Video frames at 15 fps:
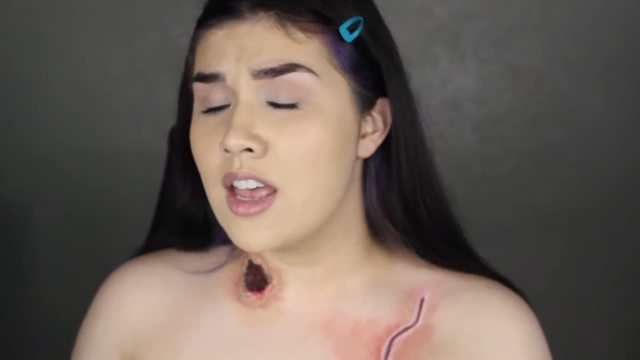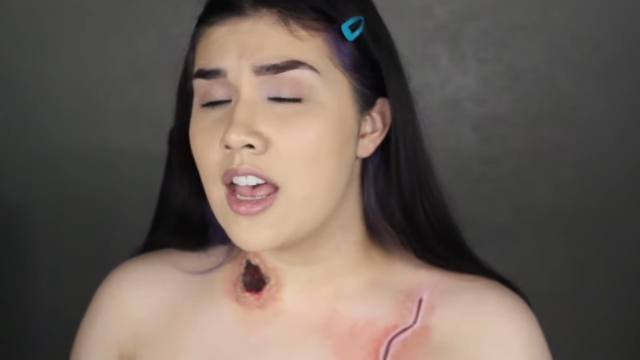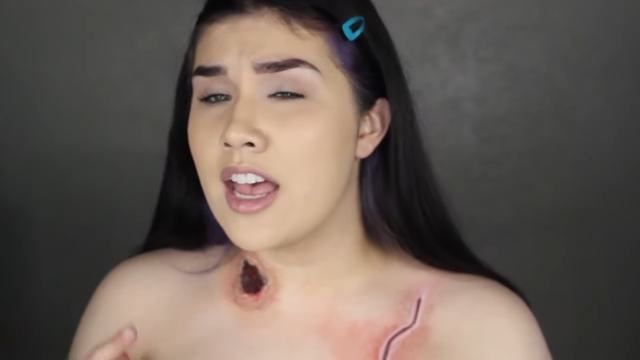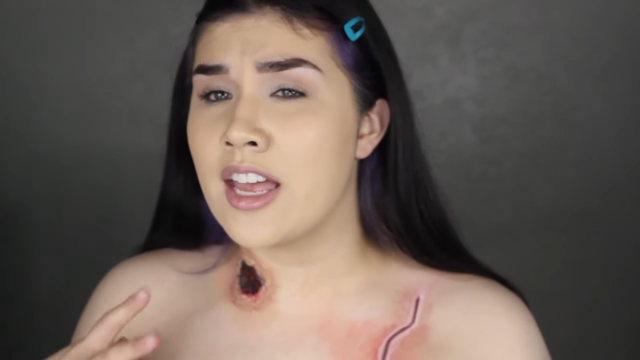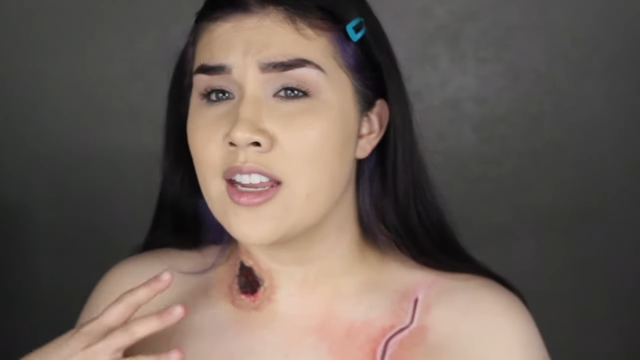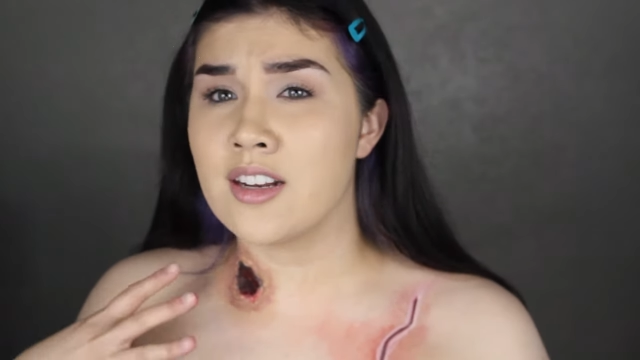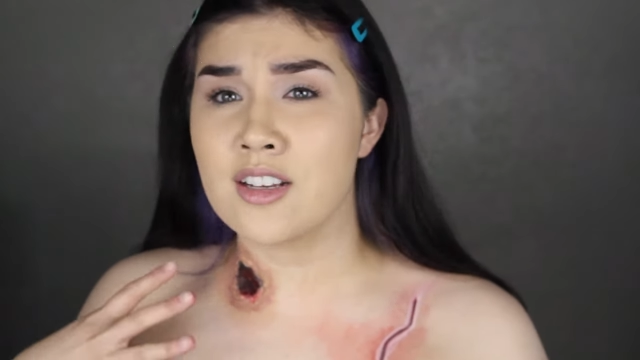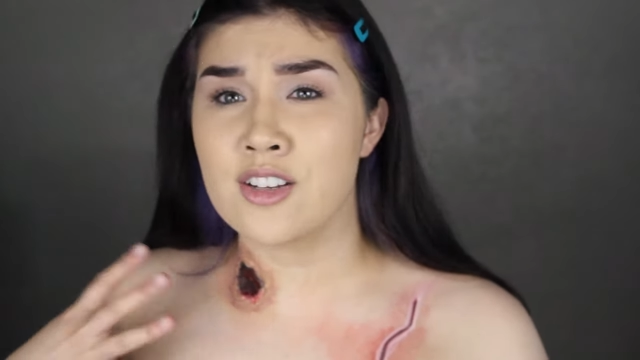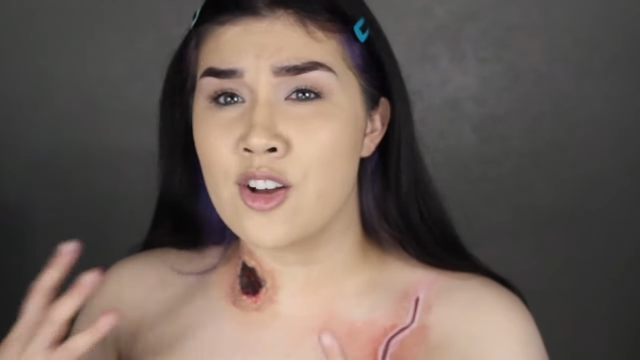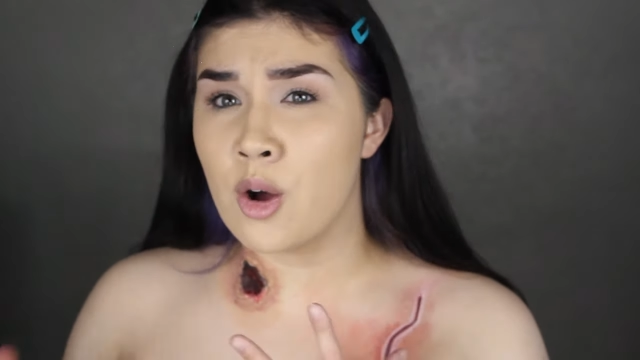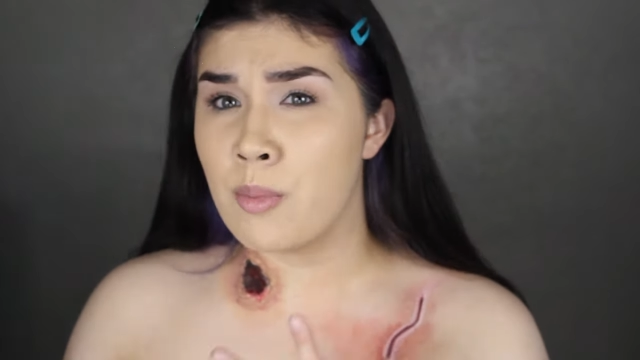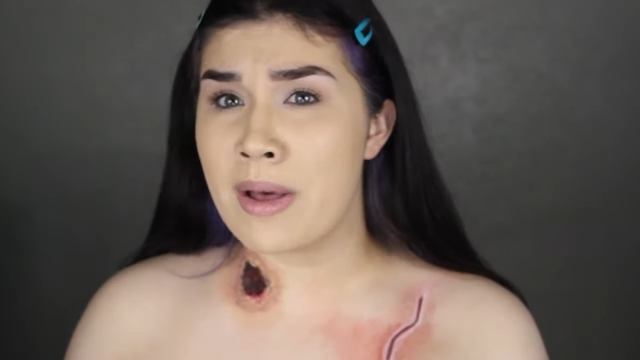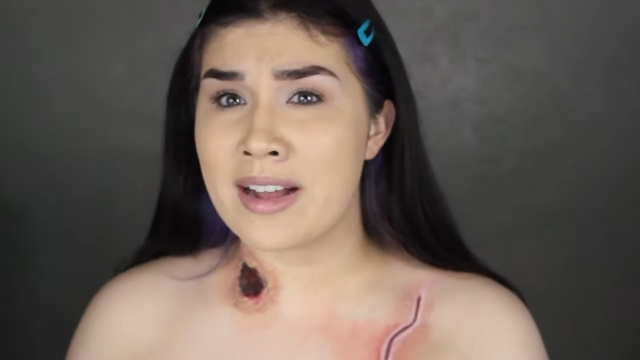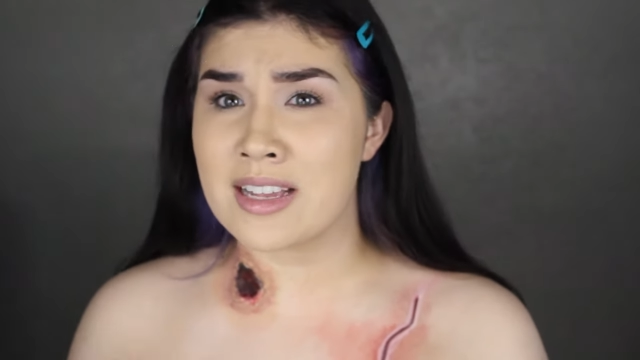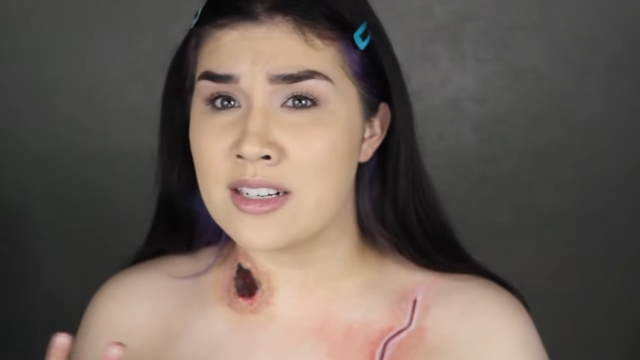and go
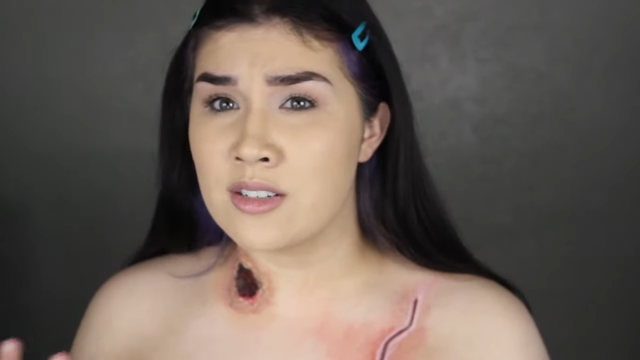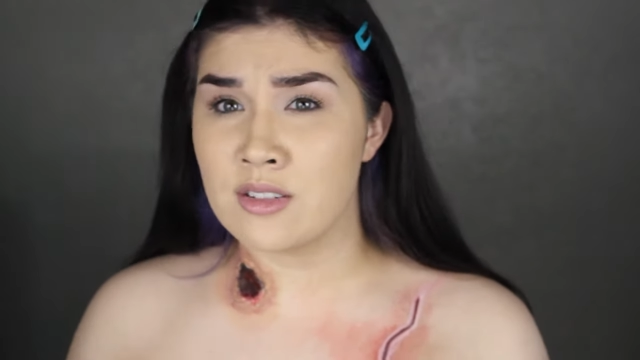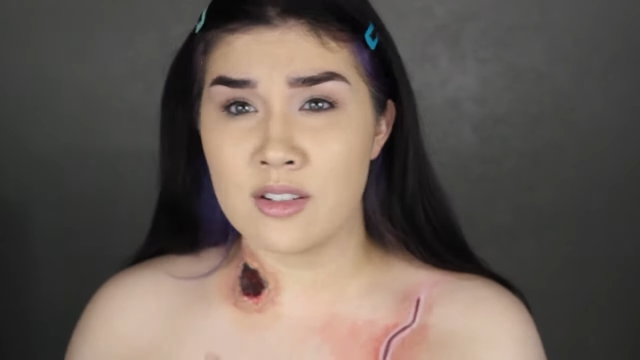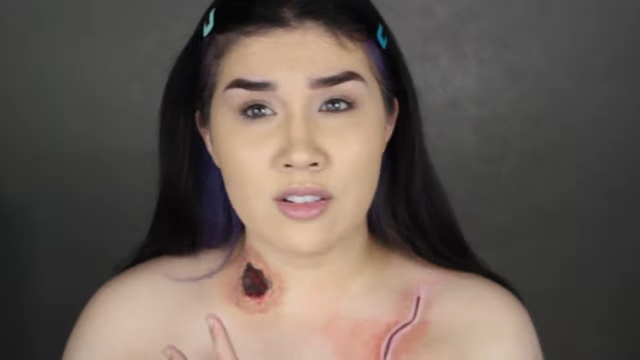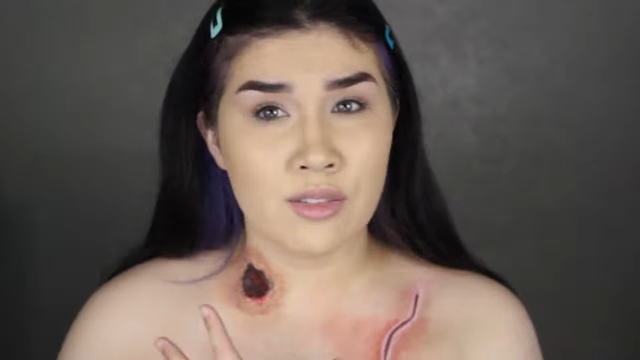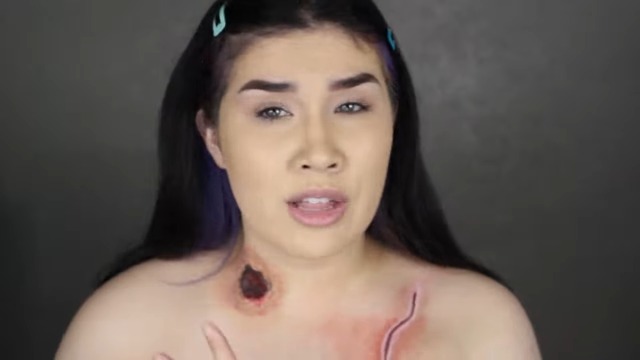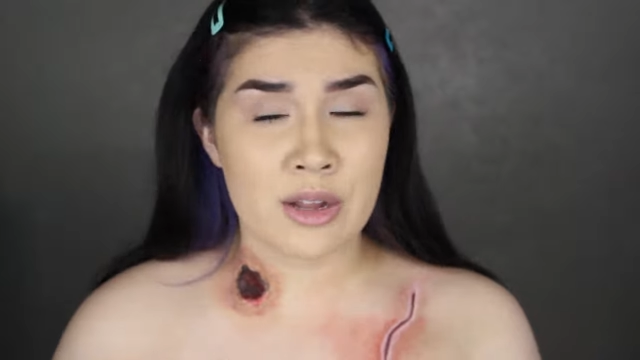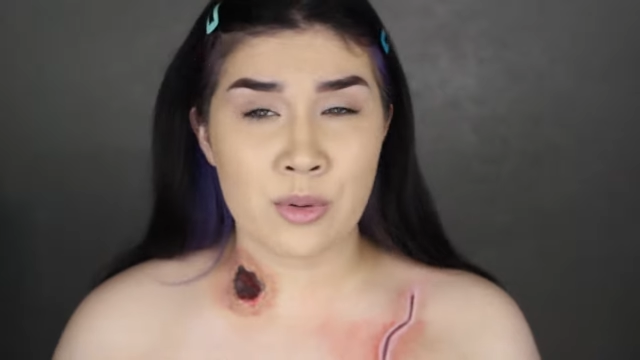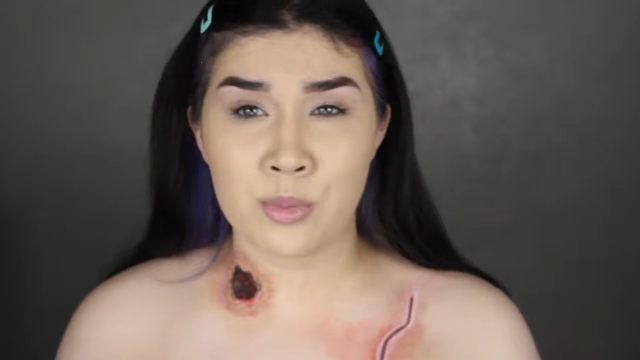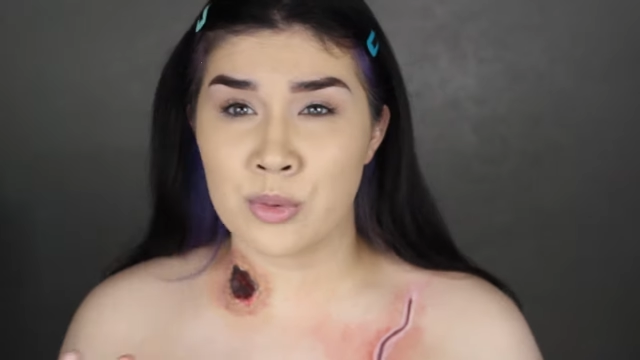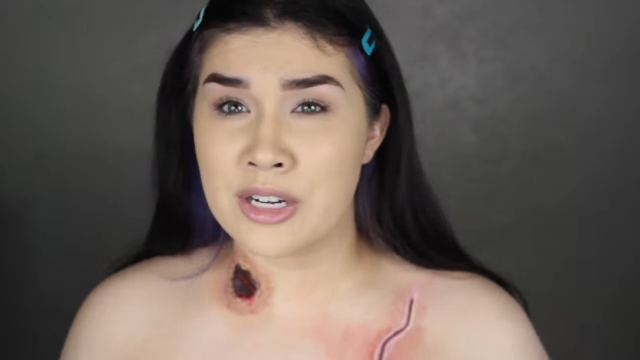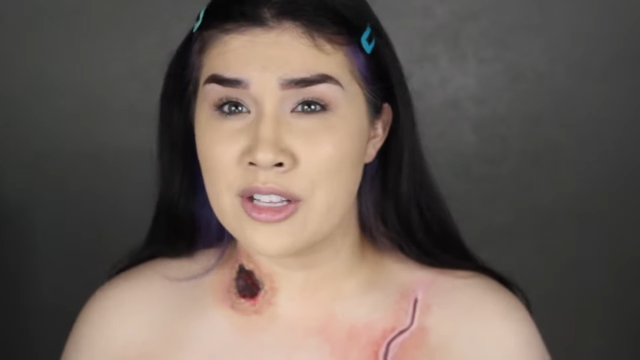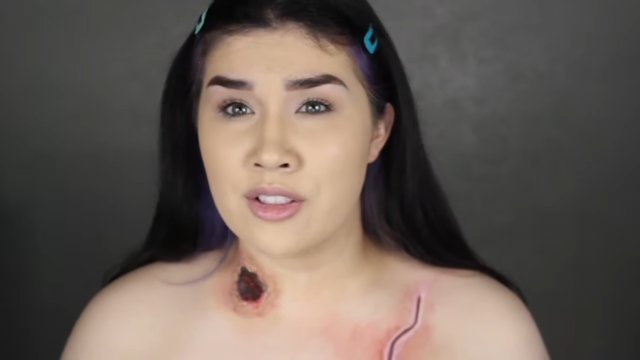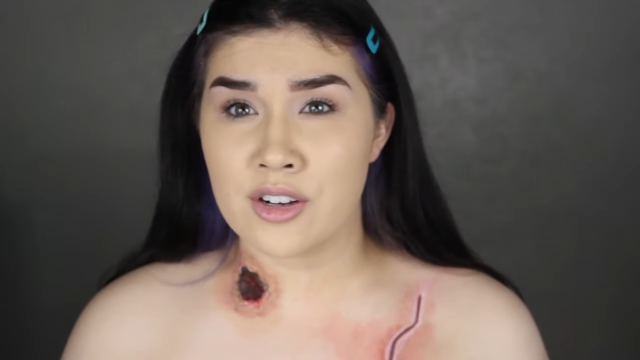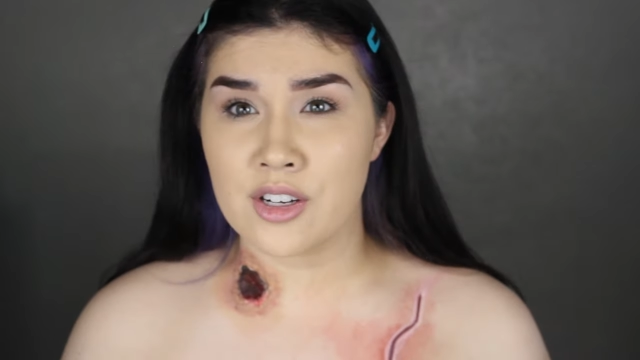back and like
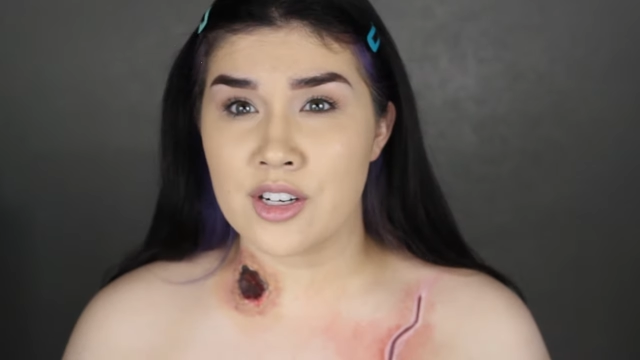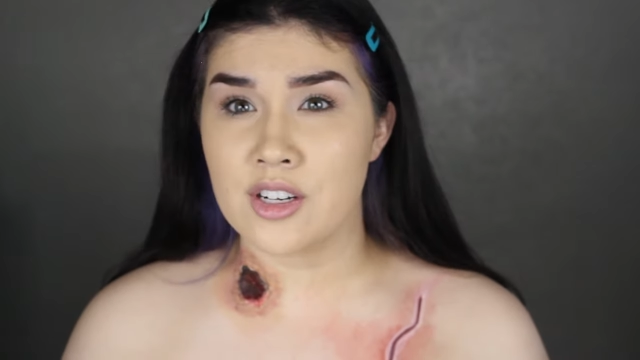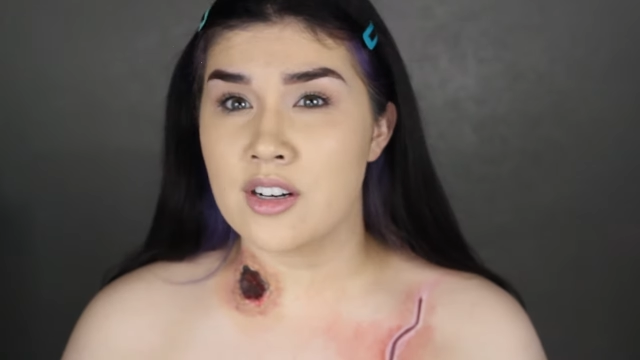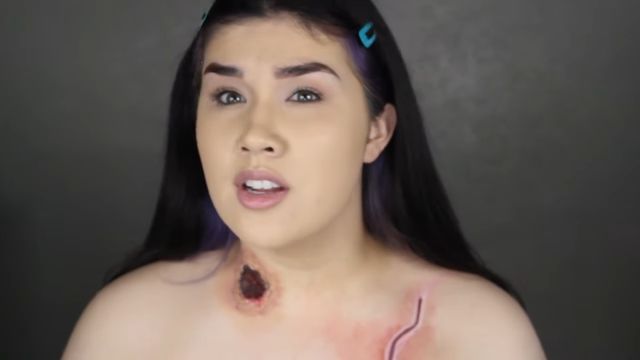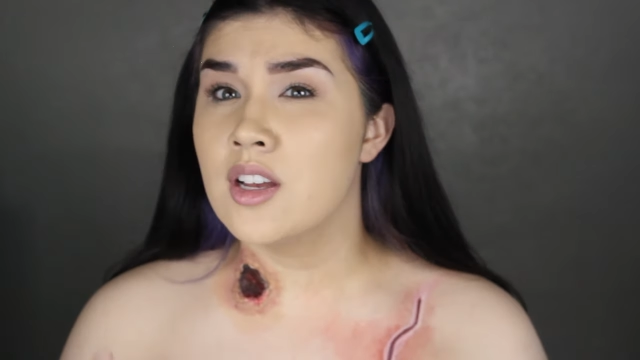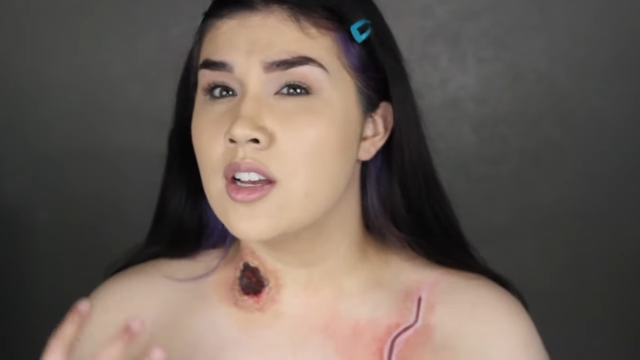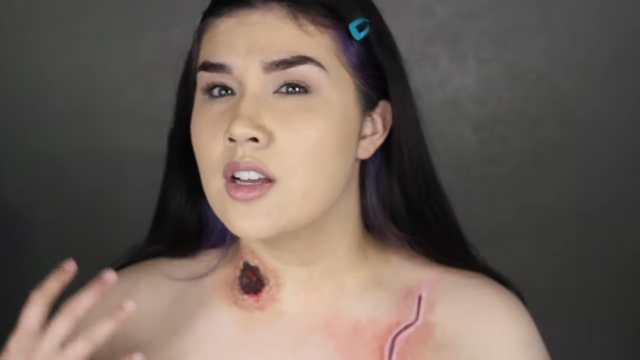relearn,